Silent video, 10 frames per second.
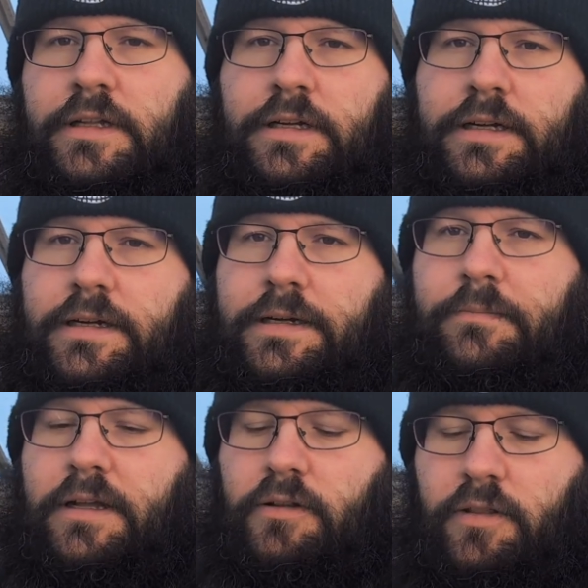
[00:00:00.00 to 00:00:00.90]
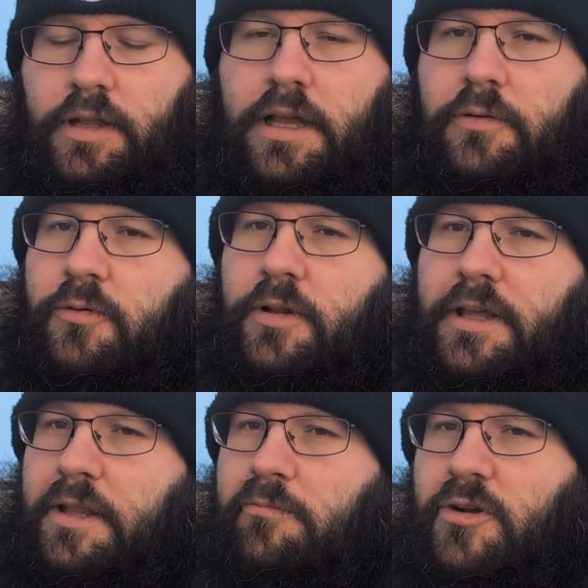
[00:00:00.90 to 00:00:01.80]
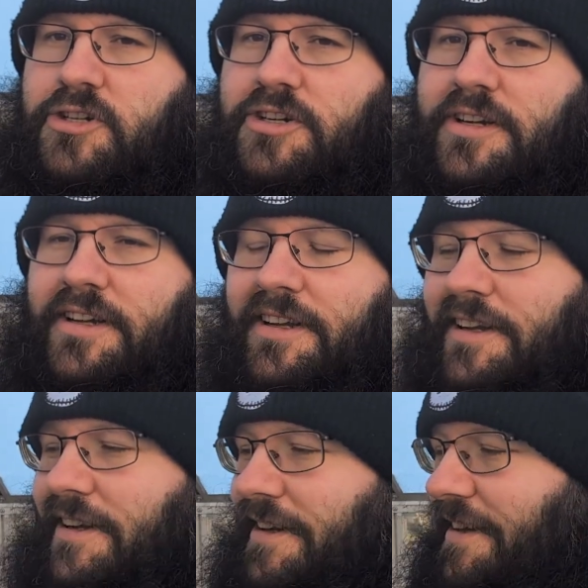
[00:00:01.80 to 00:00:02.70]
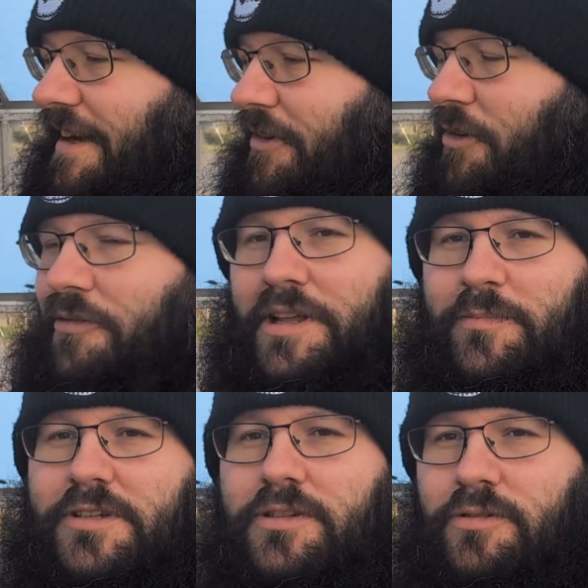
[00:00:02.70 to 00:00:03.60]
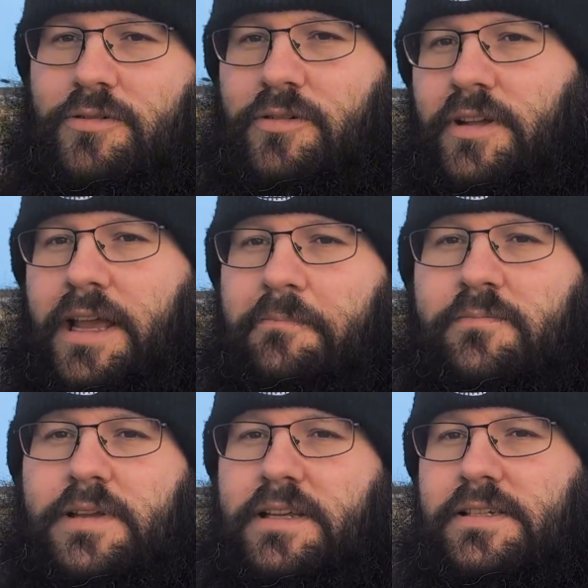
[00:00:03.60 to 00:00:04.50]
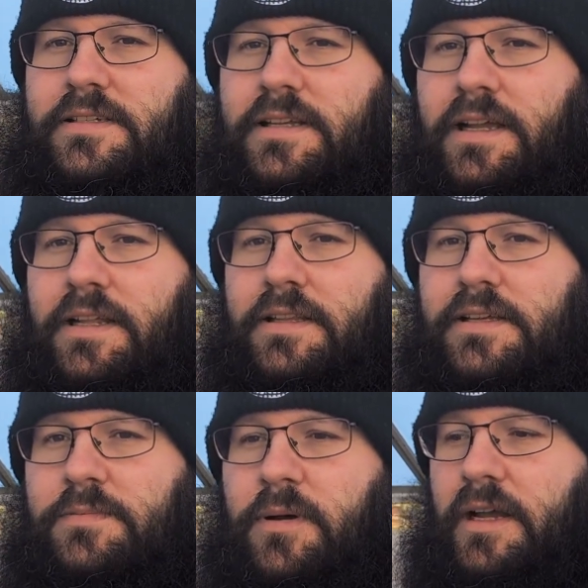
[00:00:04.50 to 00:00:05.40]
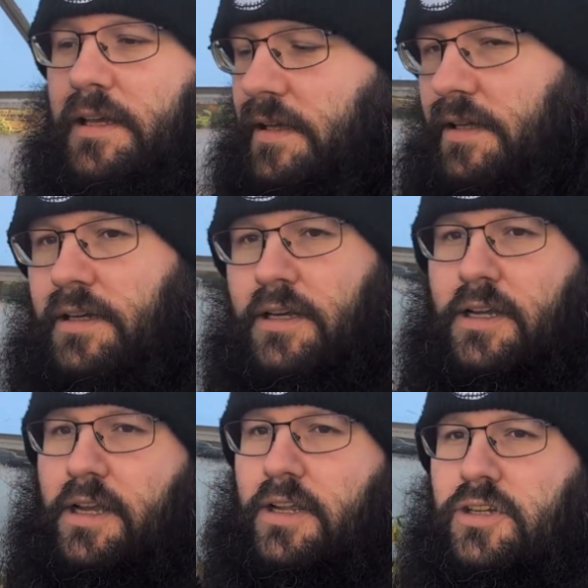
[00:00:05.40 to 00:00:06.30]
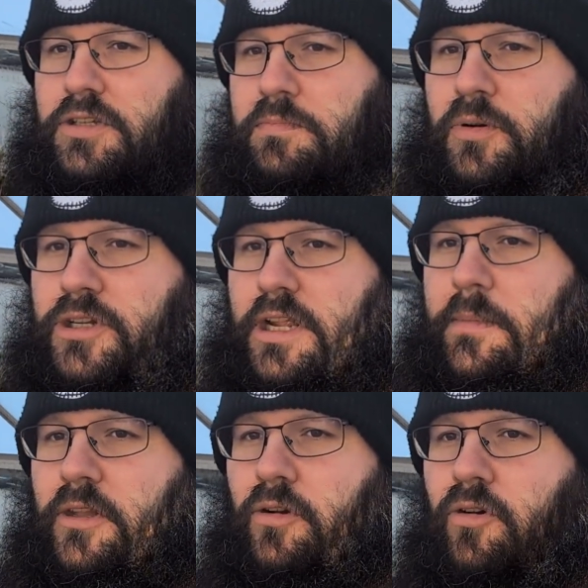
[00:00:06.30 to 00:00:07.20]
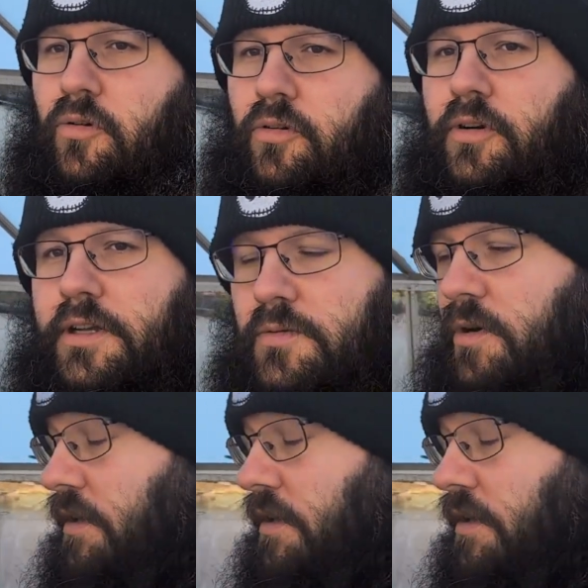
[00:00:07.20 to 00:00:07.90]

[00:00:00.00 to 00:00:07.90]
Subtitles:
I don't think we'll get much out of them. So yeah, he's tidied this back, just push them in the corner as well,